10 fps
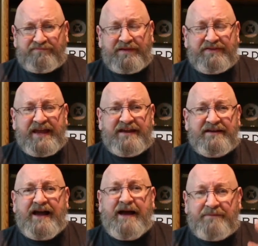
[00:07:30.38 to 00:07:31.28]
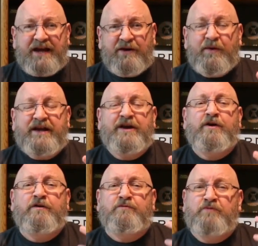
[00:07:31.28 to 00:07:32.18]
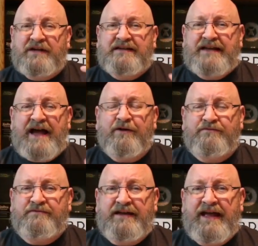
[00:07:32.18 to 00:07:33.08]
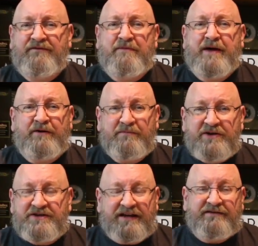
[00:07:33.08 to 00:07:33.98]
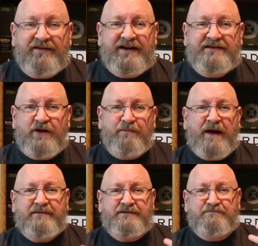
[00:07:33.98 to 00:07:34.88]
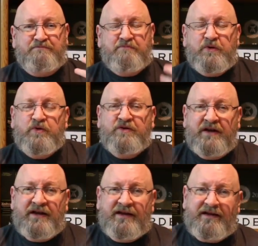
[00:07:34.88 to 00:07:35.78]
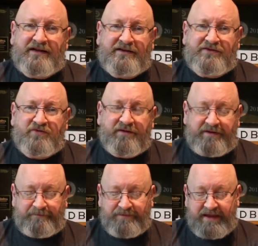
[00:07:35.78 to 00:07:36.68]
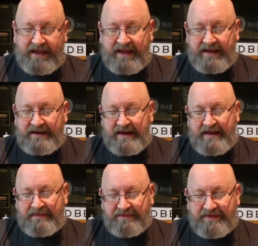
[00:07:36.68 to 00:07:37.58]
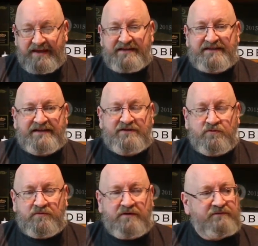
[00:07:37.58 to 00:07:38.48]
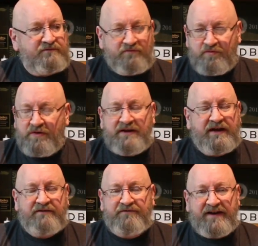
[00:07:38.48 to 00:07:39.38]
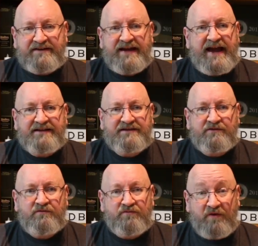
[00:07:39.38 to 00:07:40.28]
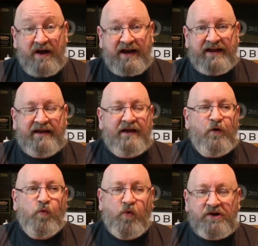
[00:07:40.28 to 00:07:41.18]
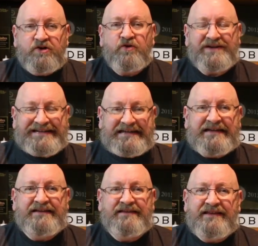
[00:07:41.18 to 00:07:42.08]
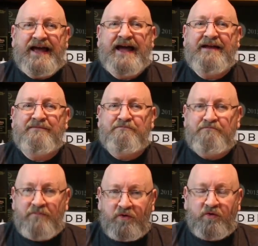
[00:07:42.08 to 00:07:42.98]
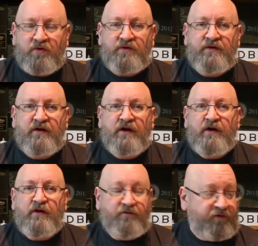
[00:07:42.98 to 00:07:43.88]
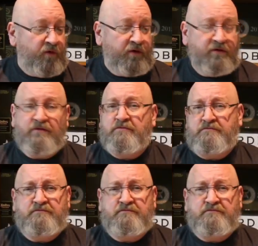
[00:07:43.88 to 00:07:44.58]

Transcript: then I'm not going to want to hear really loud heavy metal music, right? It's all about mood driven. And this is really a fantastic rye when you're in that mood for